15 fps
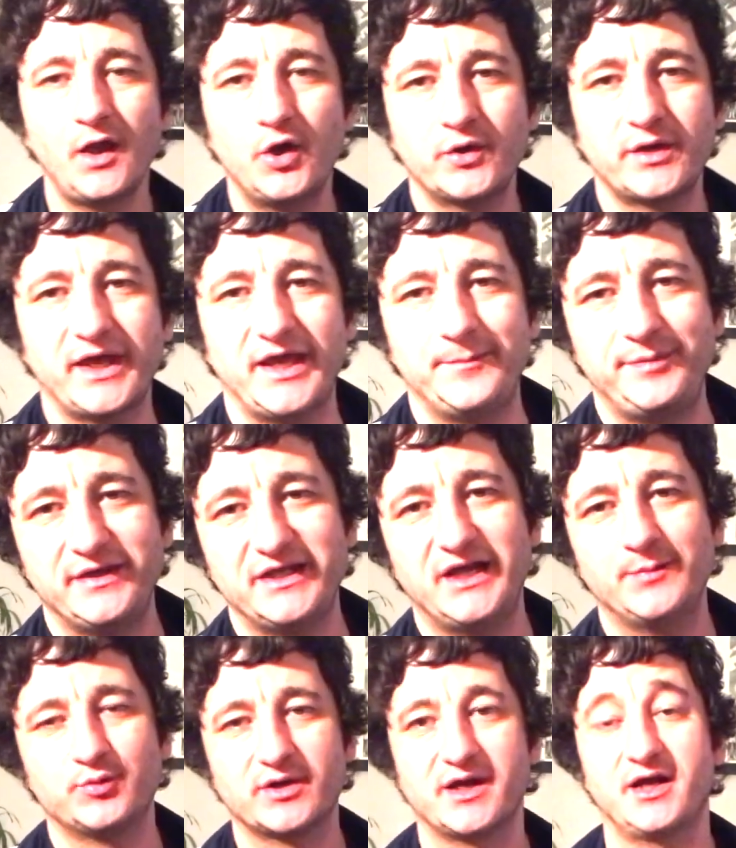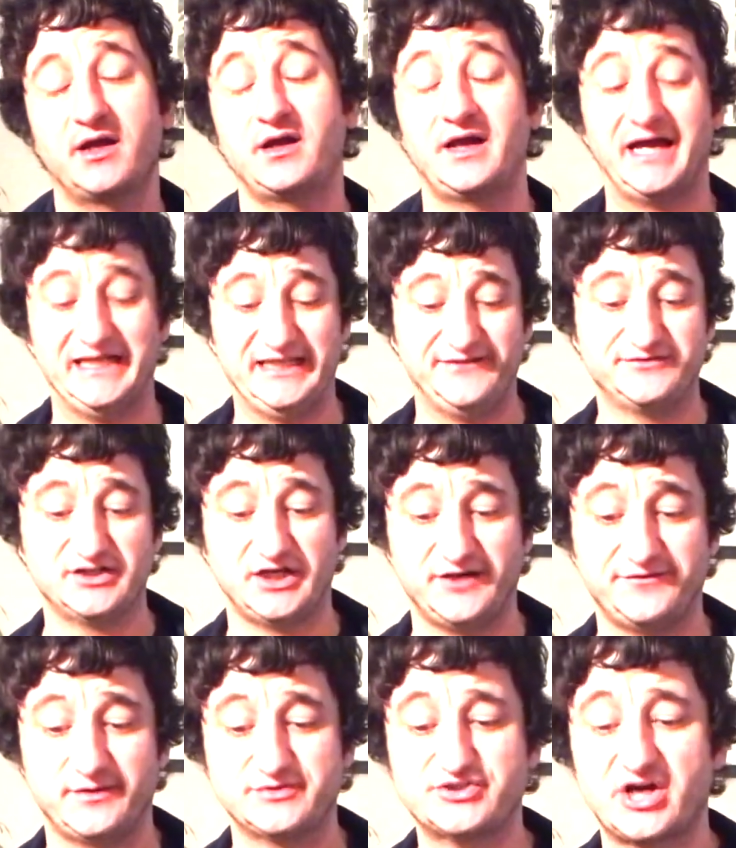Okay, picking up where I left
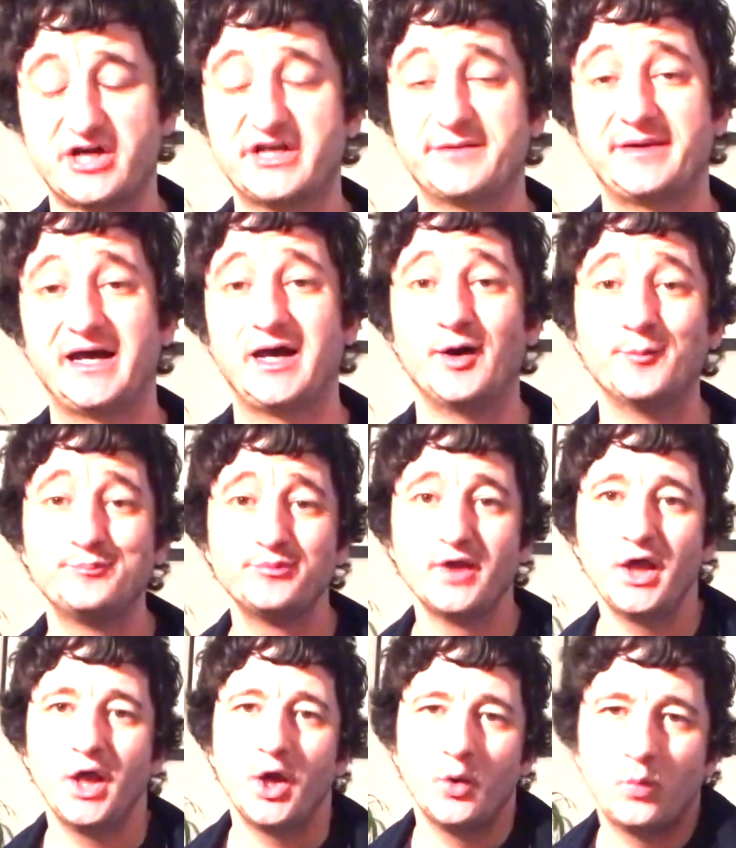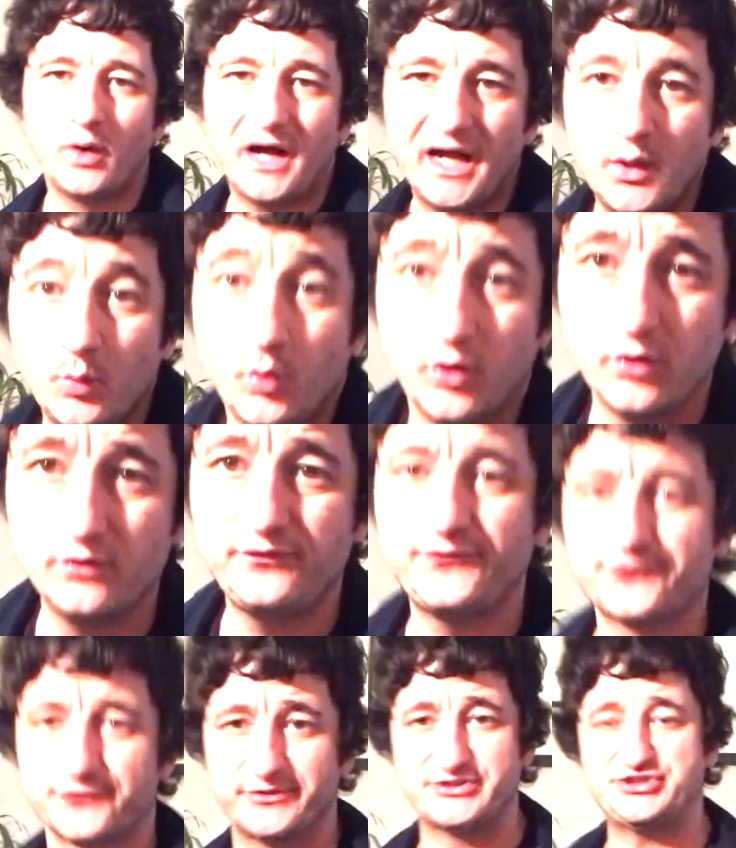off, I was talking about why
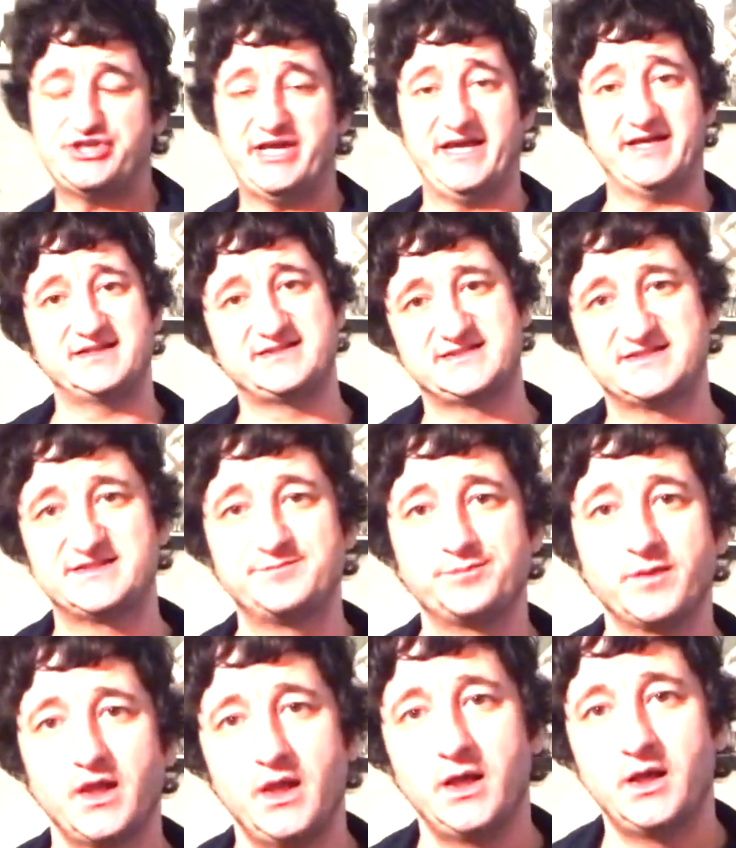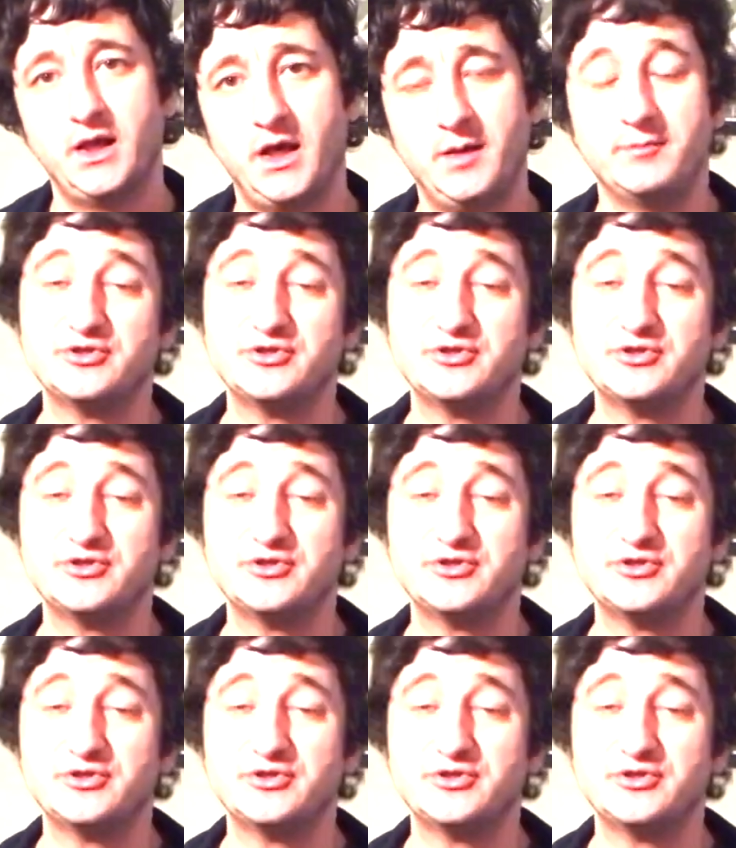Wolff rejects a